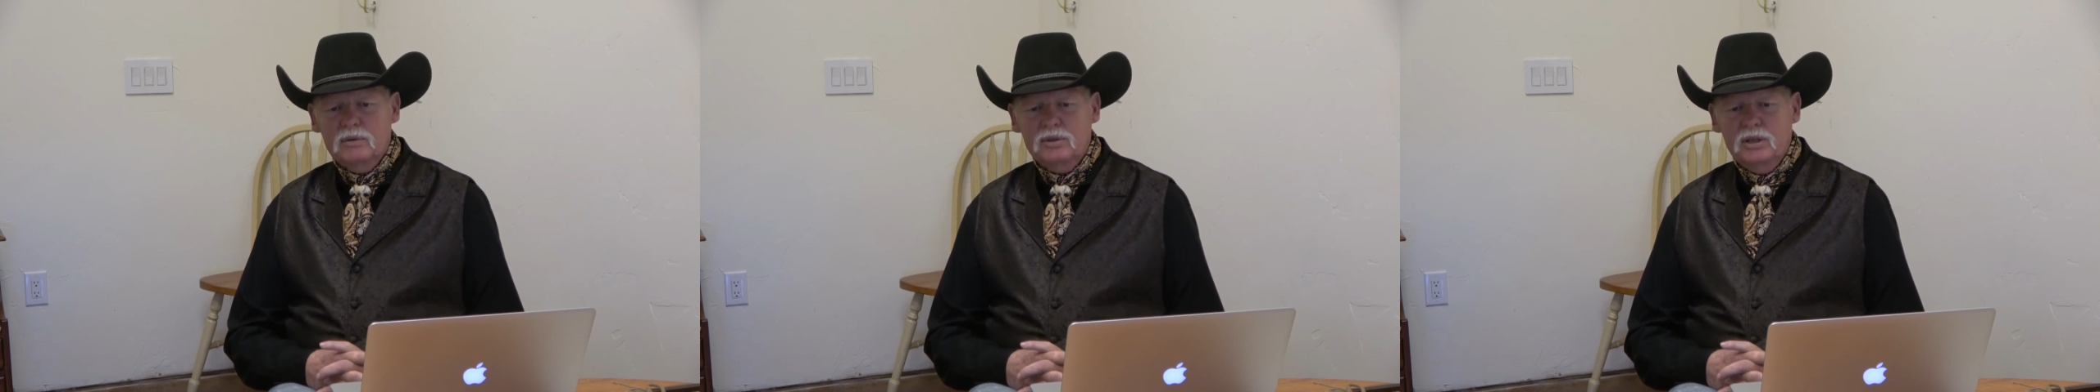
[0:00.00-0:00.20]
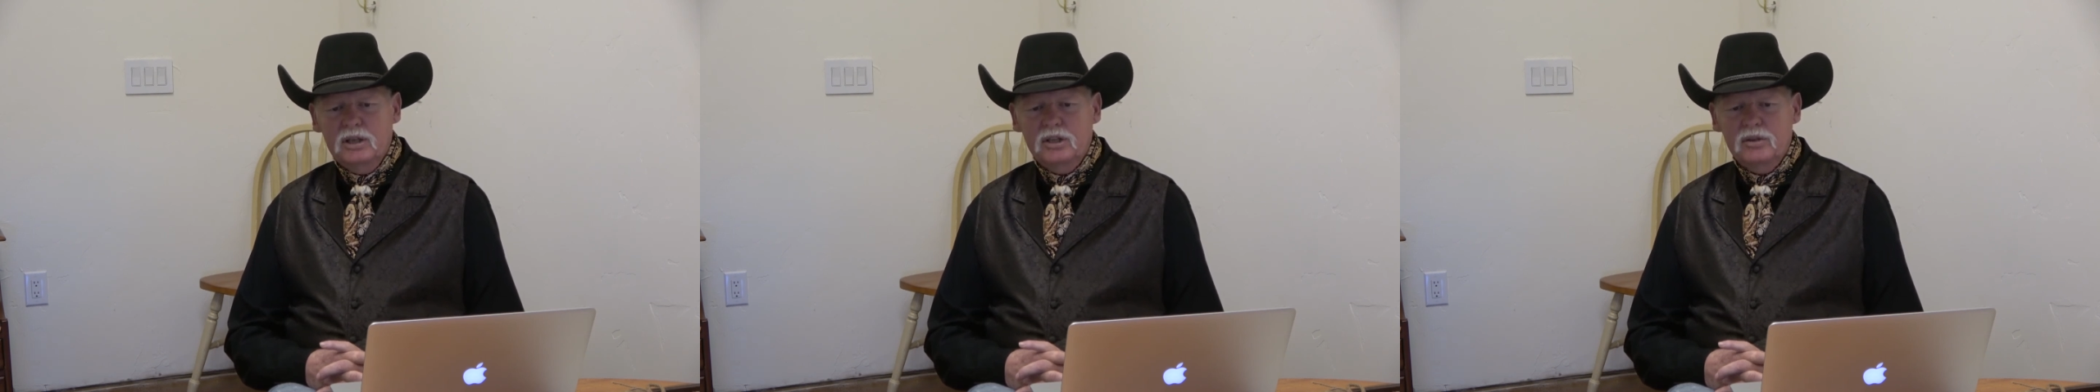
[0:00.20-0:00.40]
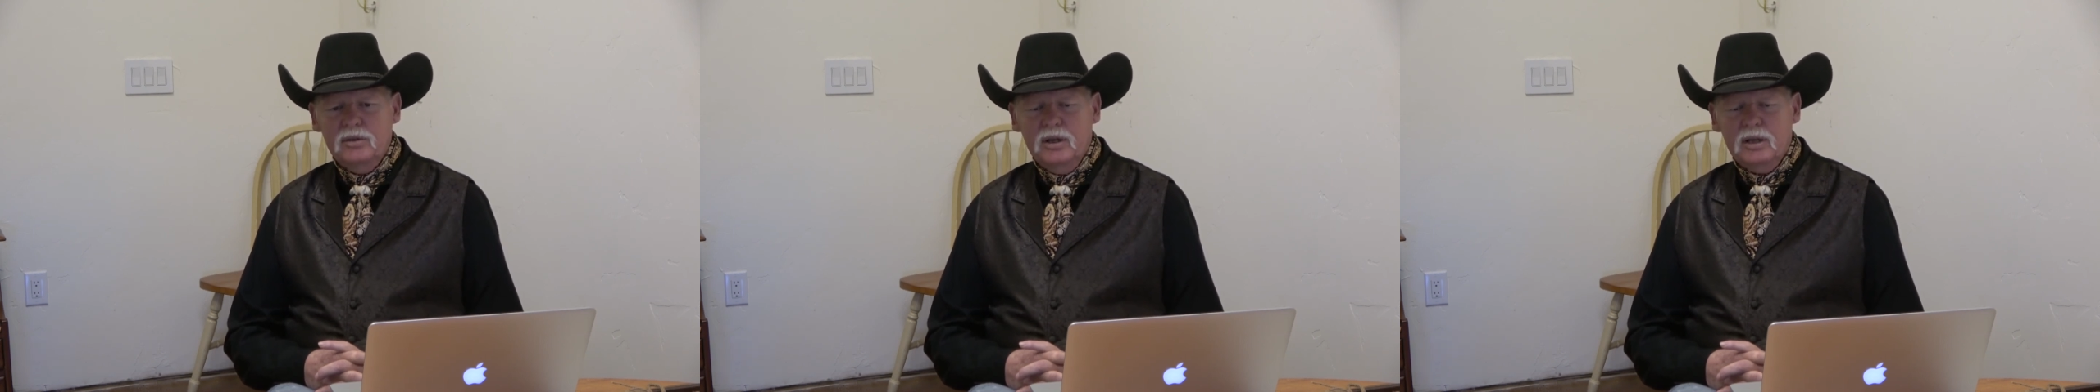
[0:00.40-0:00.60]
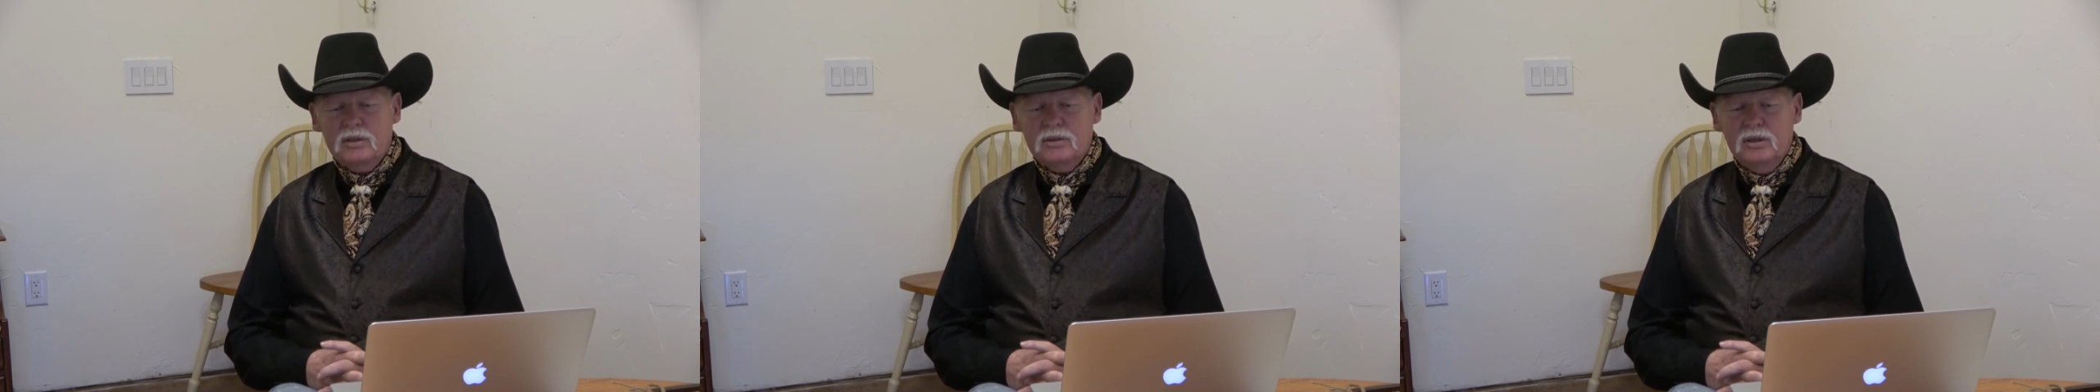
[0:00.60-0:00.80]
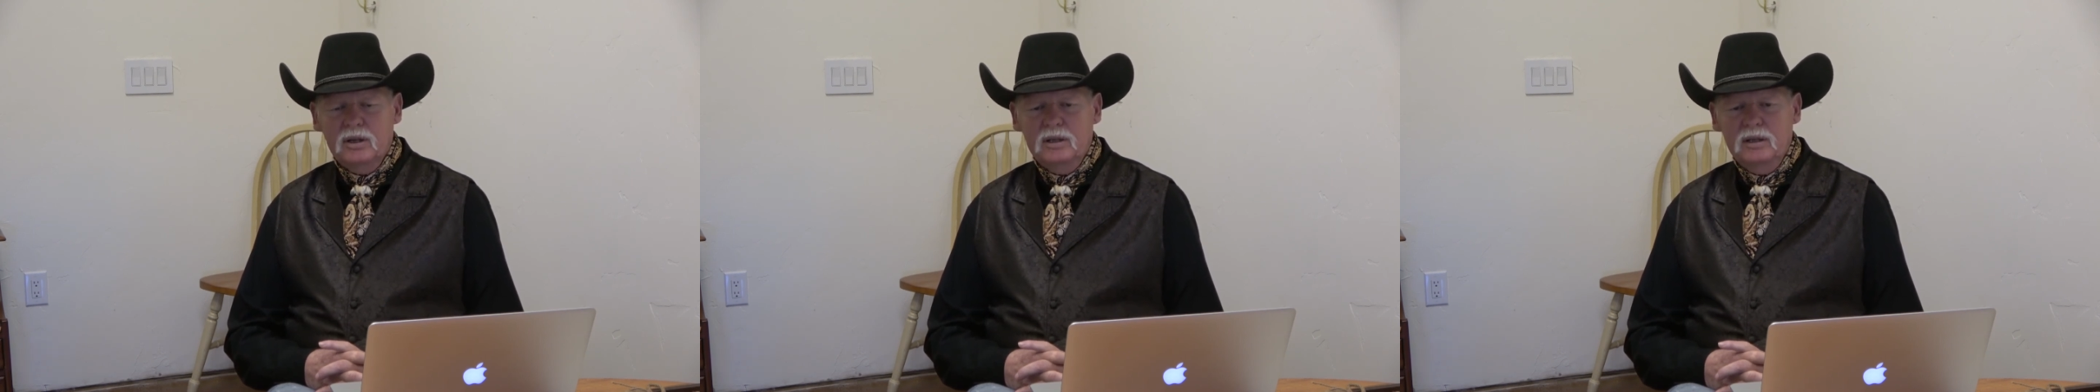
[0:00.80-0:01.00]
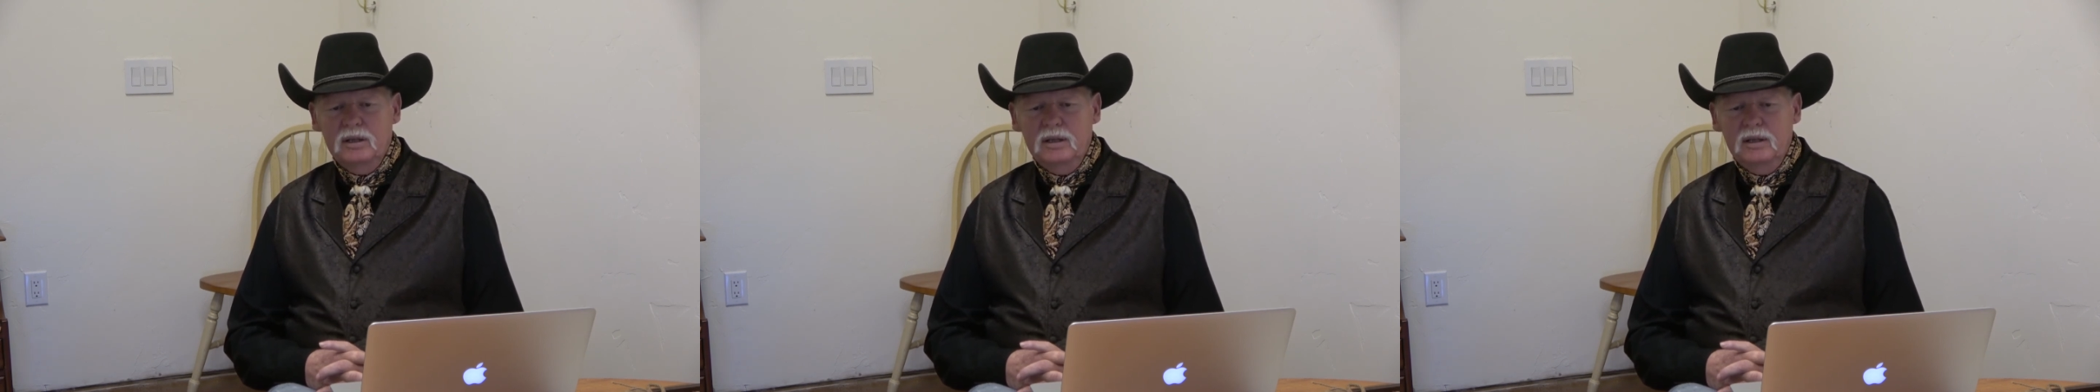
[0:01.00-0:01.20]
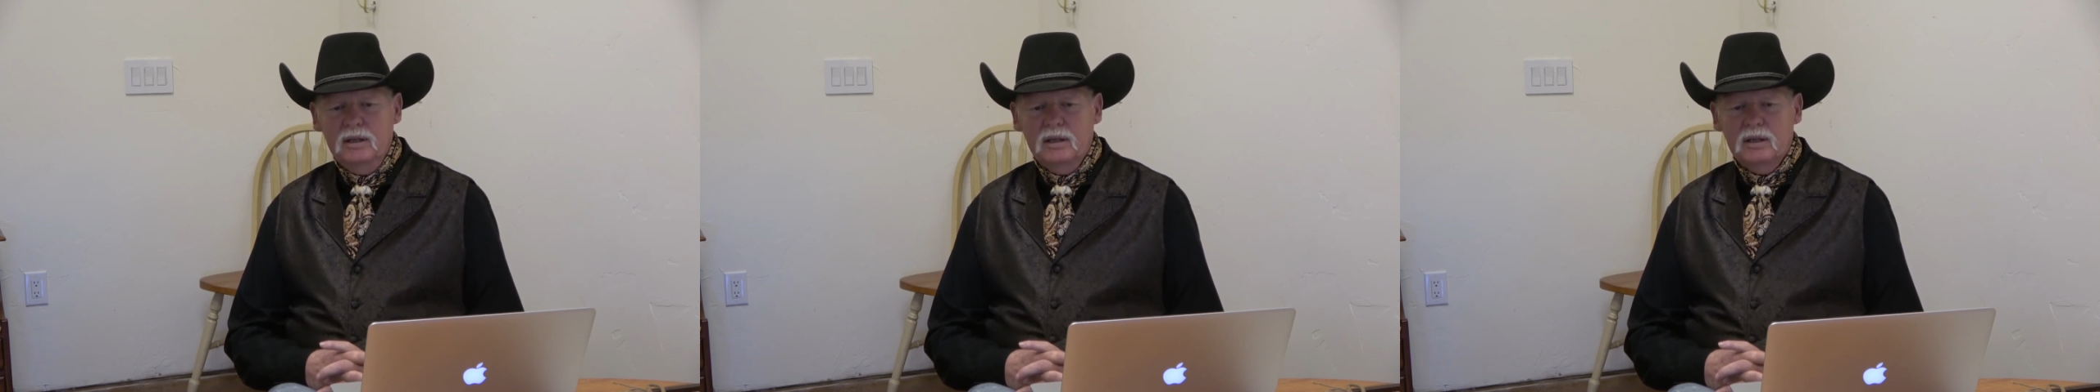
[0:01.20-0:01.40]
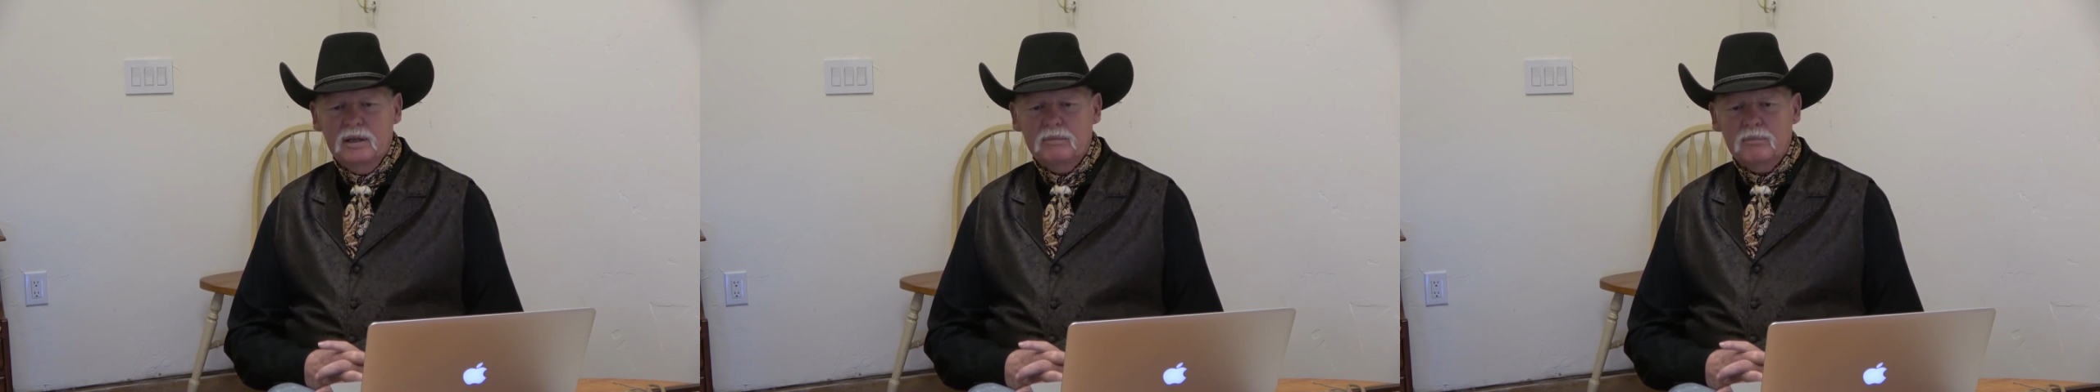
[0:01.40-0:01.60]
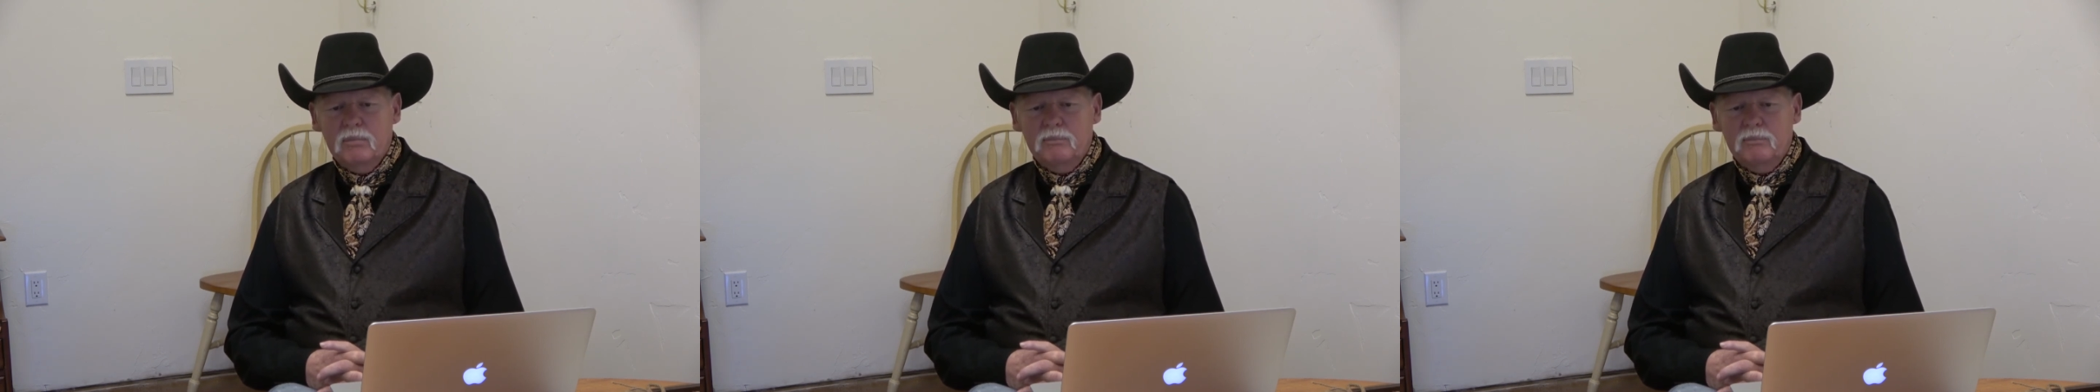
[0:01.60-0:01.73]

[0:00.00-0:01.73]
see you next Sunday,